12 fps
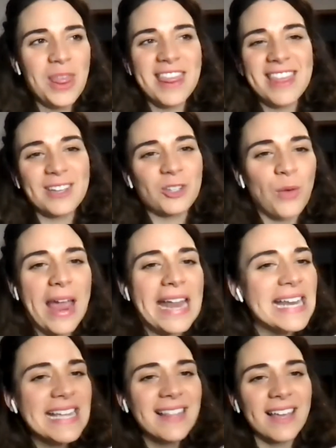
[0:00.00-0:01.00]
the
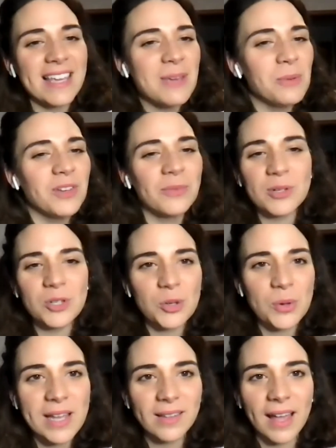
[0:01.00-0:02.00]
training that he would have been
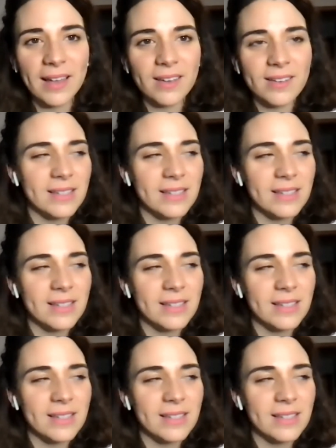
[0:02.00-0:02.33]
doing, like